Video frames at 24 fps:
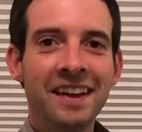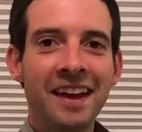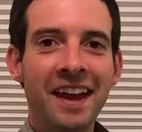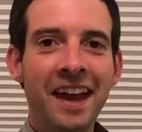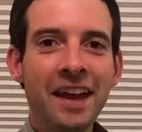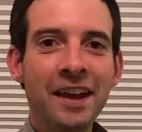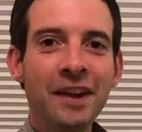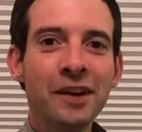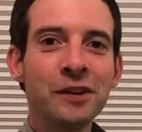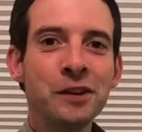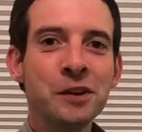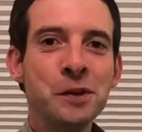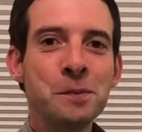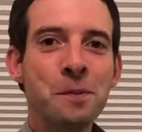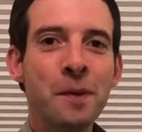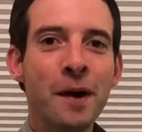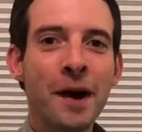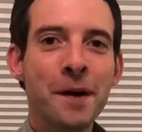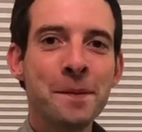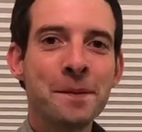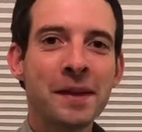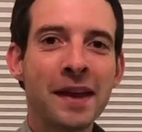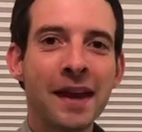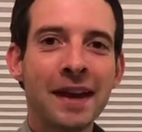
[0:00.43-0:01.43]
Hey all you
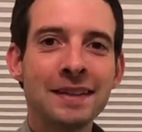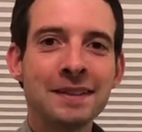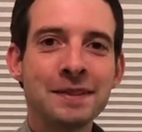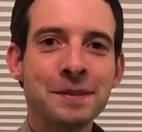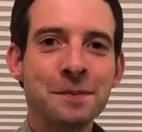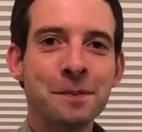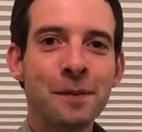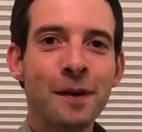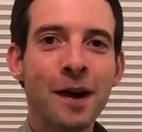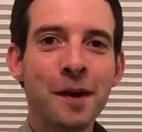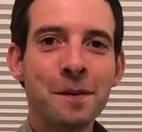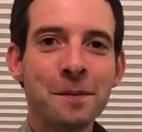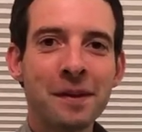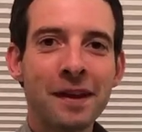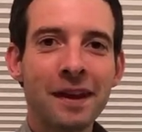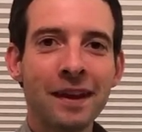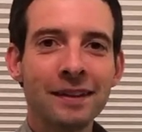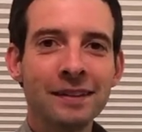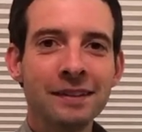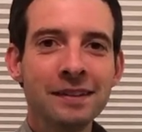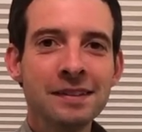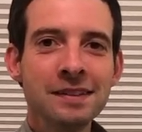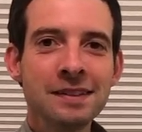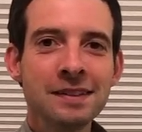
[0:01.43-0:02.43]
Bobcats and
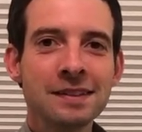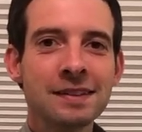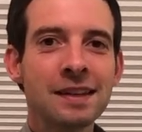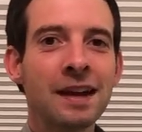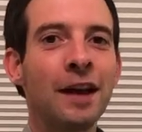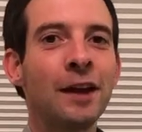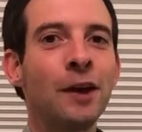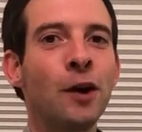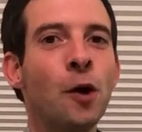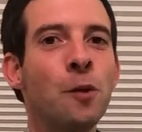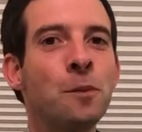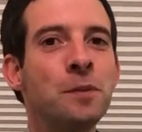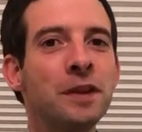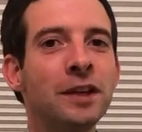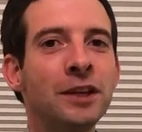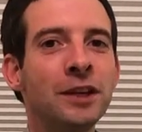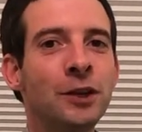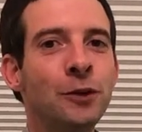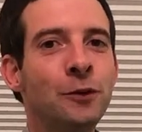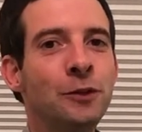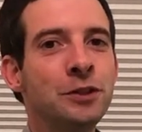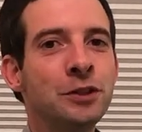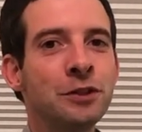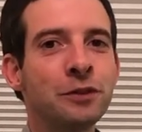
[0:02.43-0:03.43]
Bobkittens, I hope that
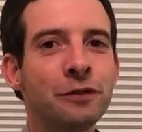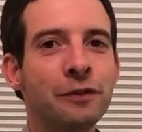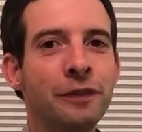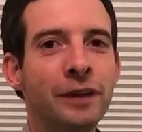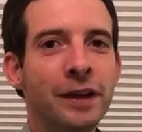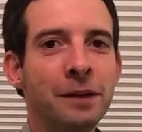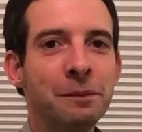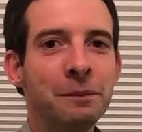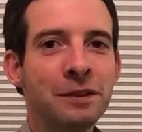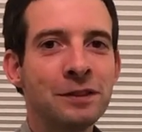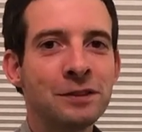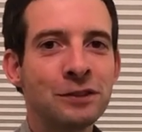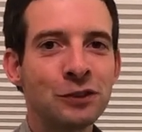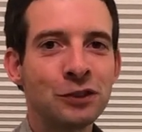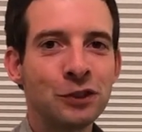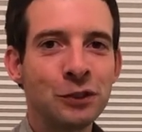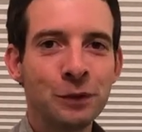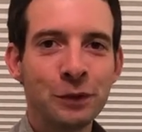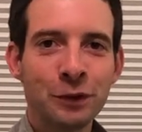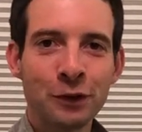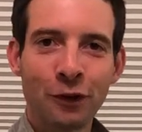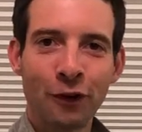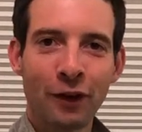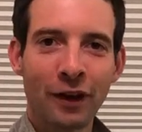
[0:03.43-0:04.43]
you and your families are
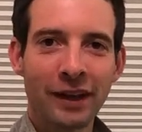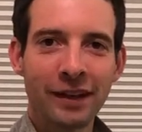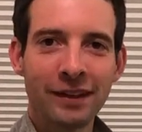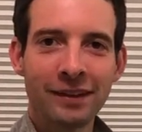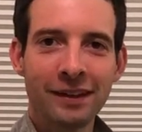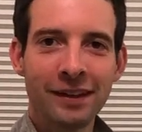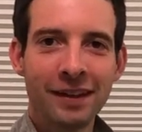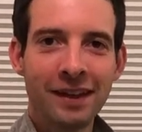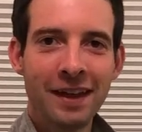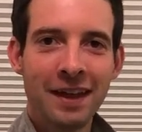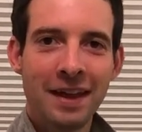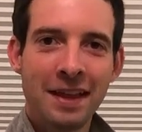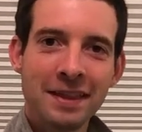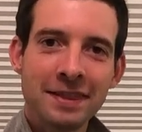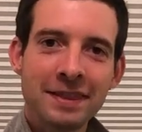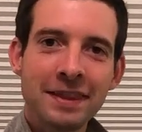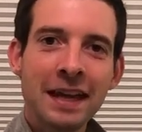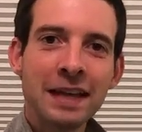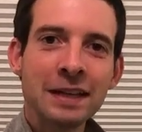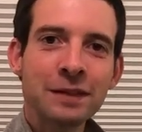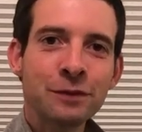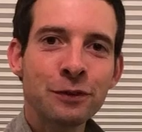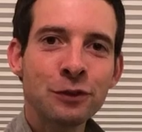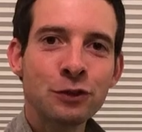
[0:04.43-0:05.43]
doing great.
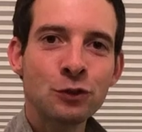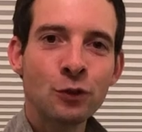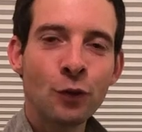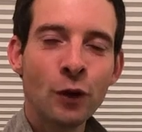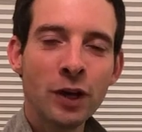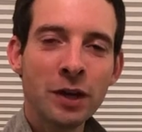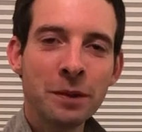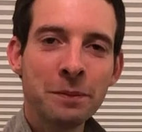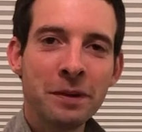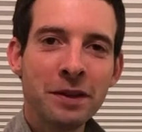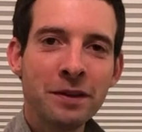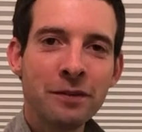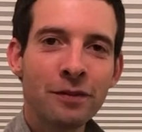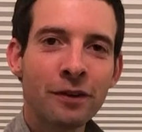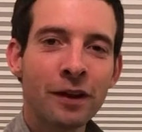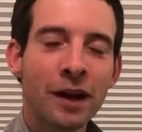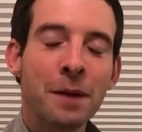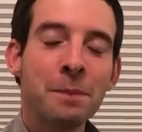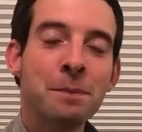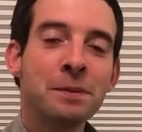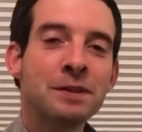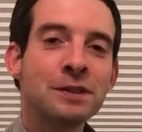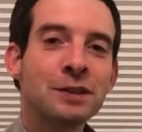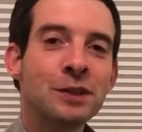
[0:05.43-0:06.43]
Thanks for joining me for
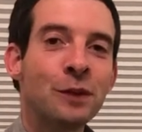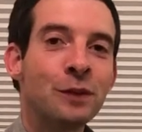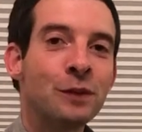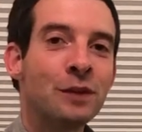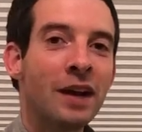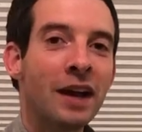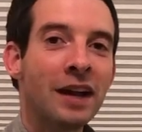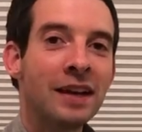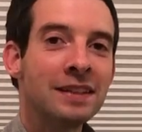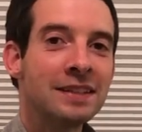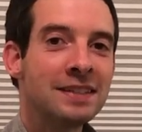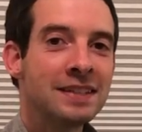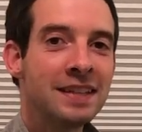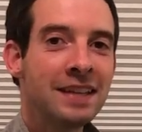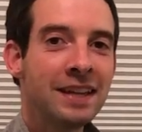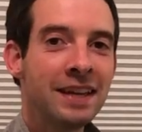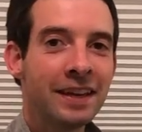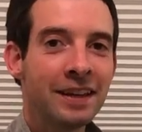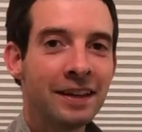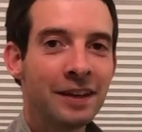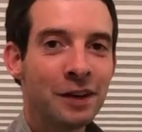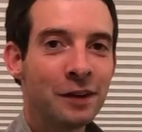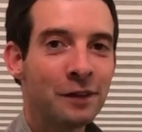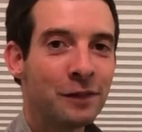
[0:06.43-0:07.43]
episode
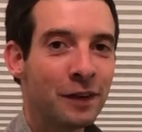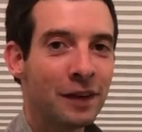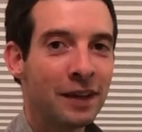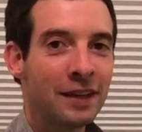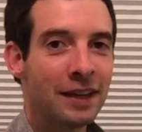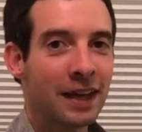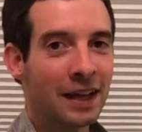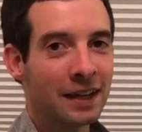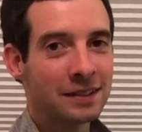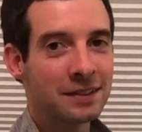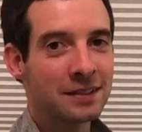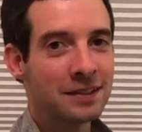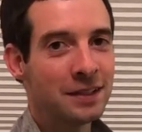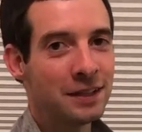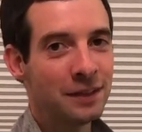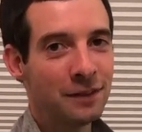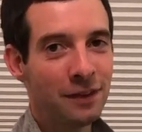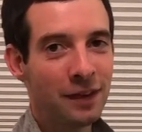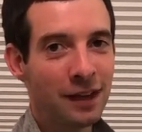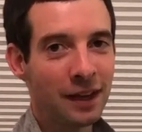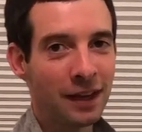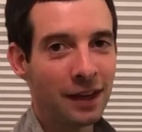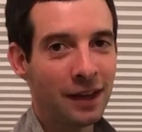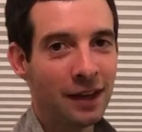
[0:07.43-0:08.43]
19 of Connect
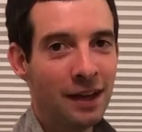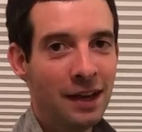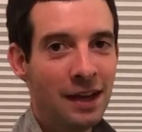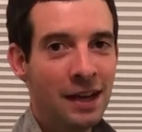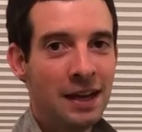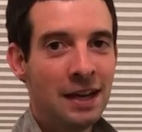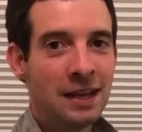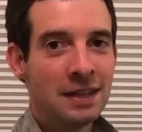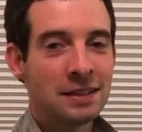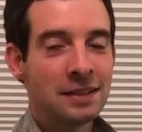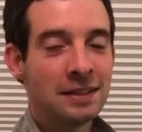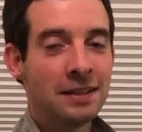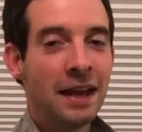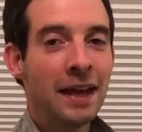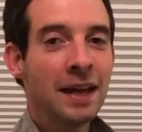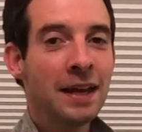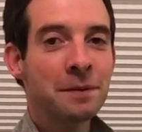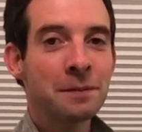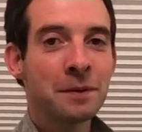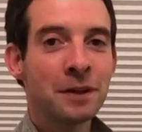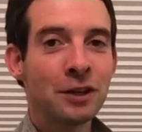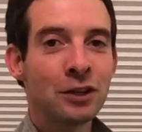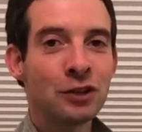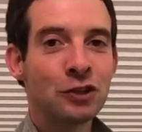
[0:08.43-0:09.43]
TV. Today
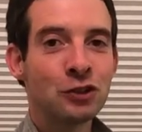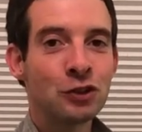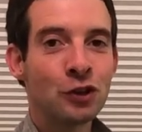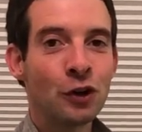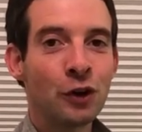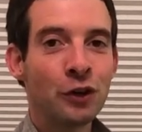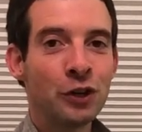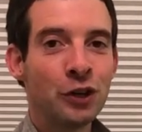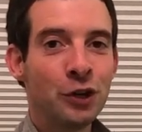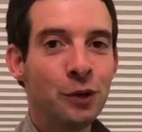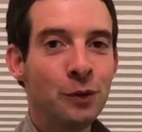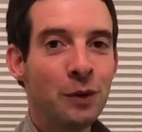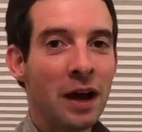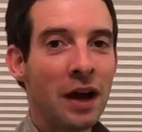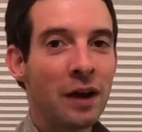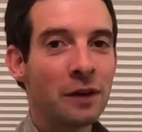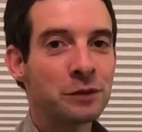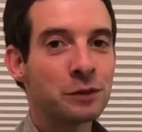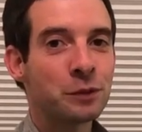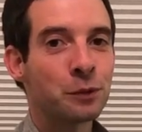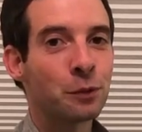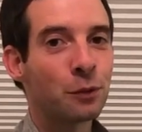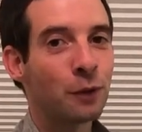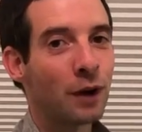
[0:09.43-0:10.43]
I'm going to show you how
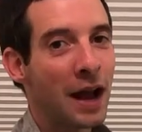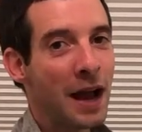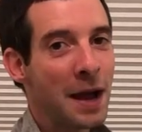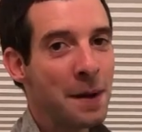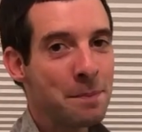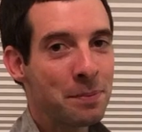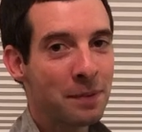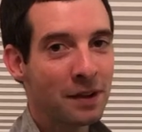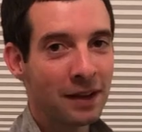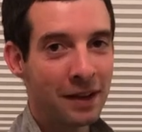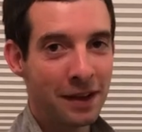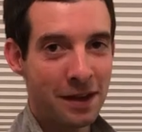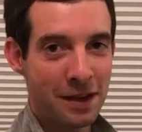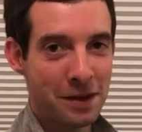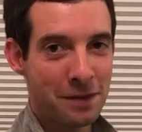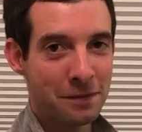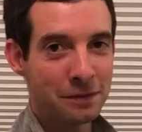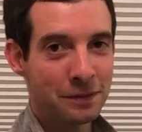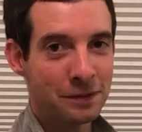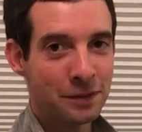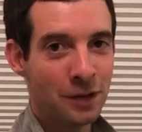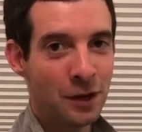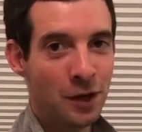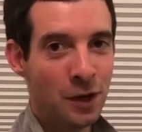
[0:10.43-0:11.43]
to wrap a
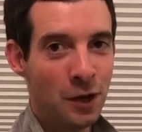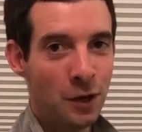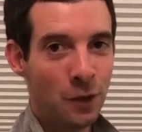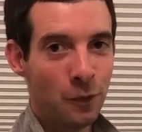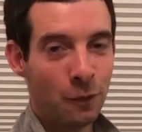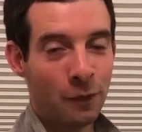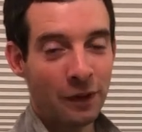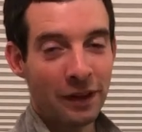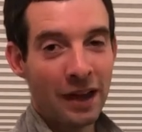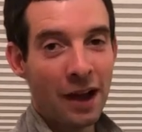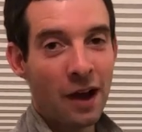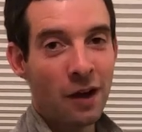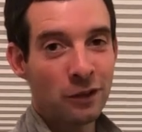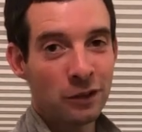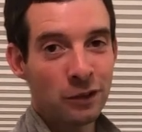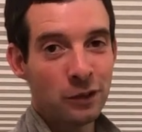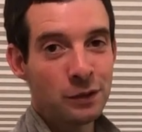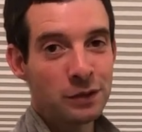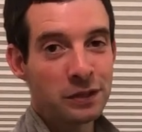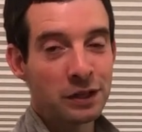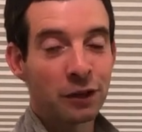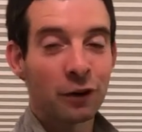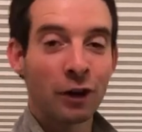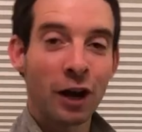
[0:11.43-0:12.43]
gift without
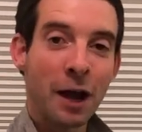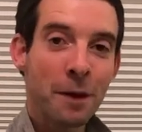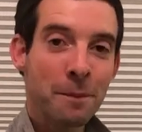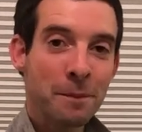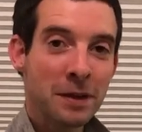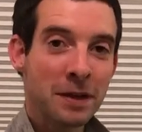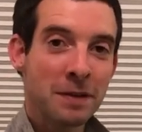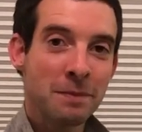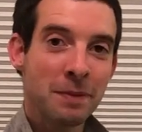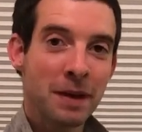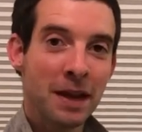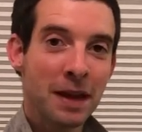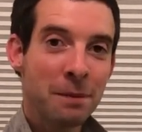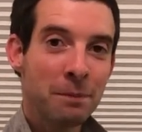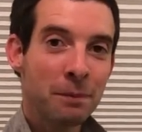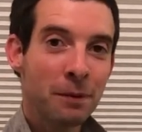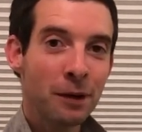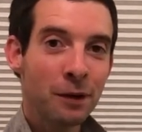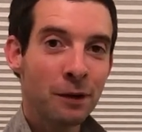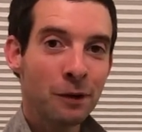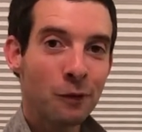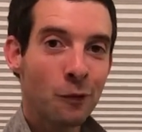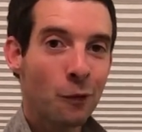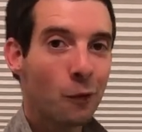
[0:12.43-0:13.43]
using wrapping
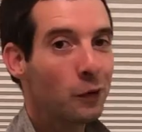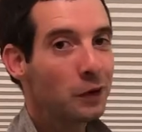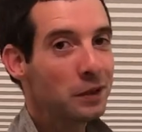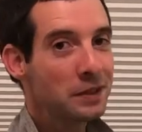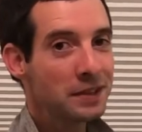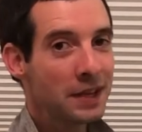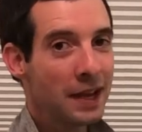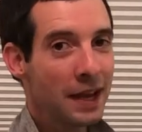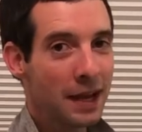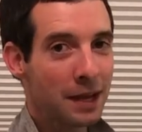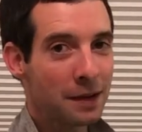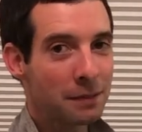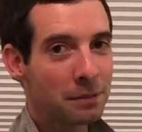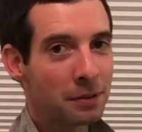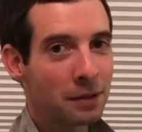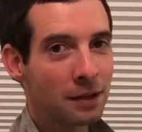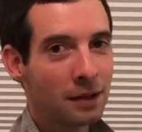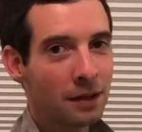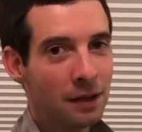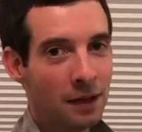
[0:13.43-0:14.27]
paper or tape.